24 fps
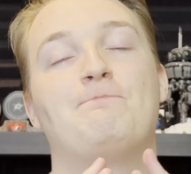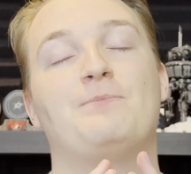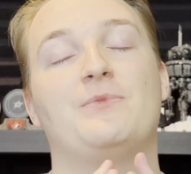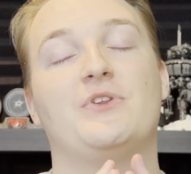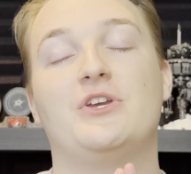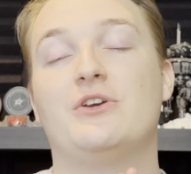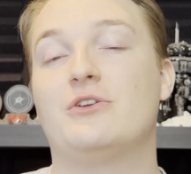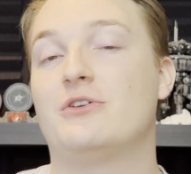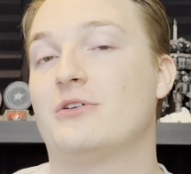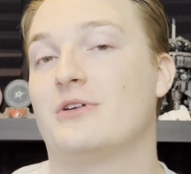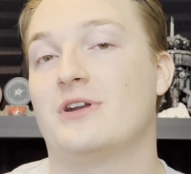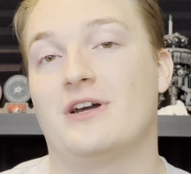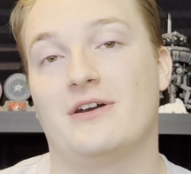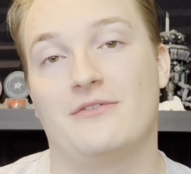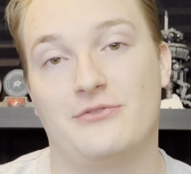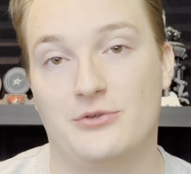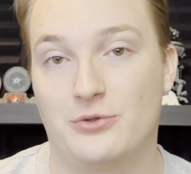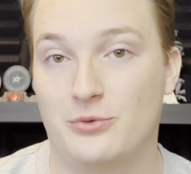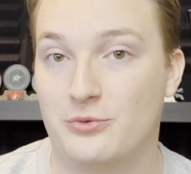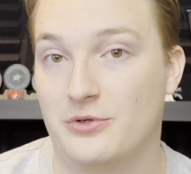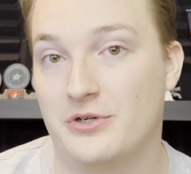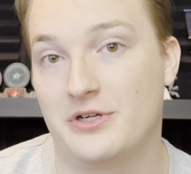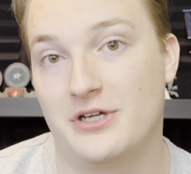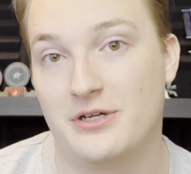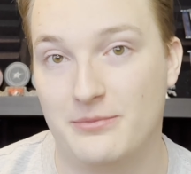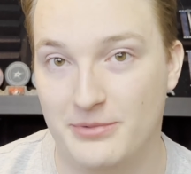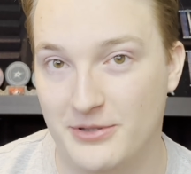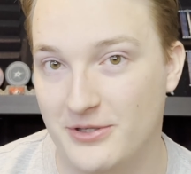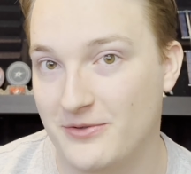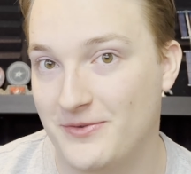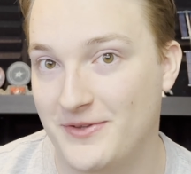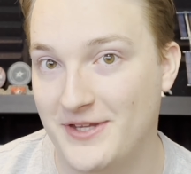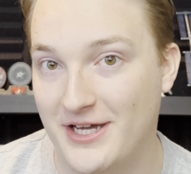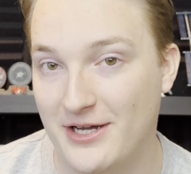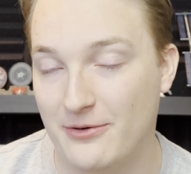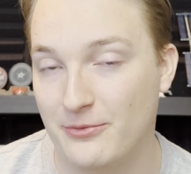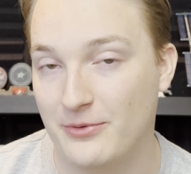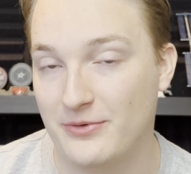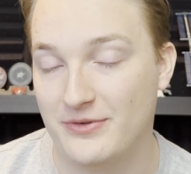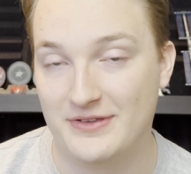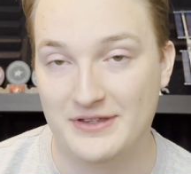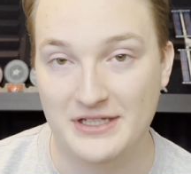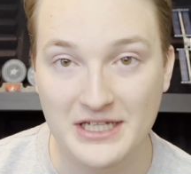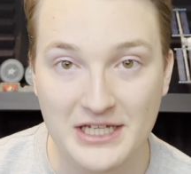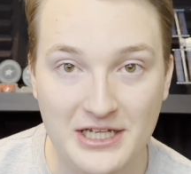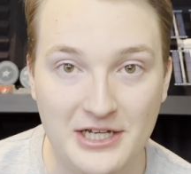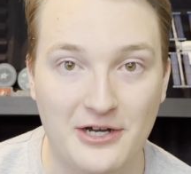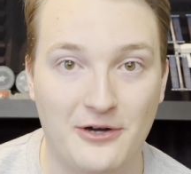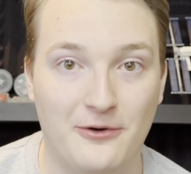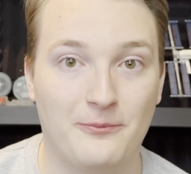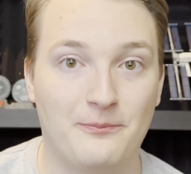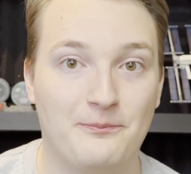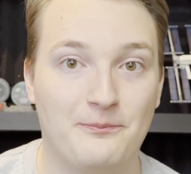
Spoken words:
You don't have to worry about that with Neo.